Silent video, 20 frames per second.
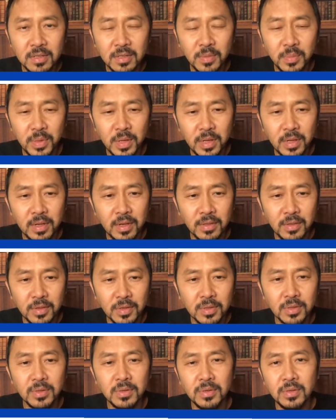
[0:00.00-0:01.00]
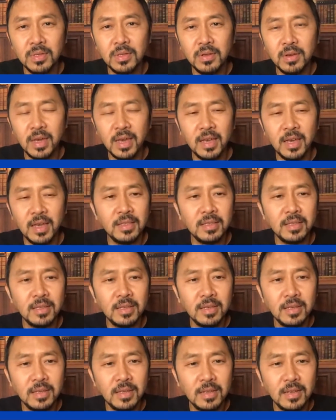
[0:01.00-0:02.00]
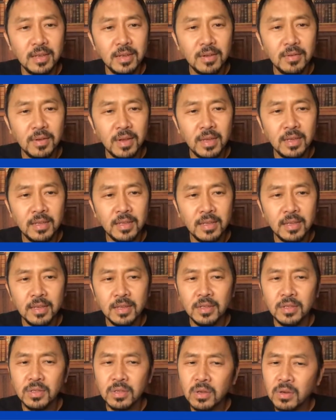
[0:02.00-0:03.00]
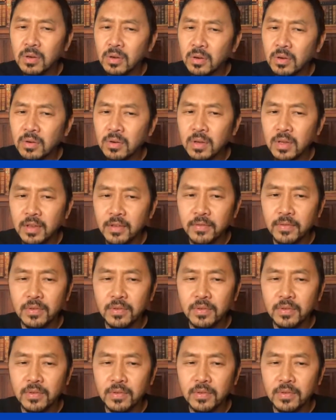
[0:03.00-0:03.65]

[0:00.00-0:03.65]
depending on the surgery you had, right? So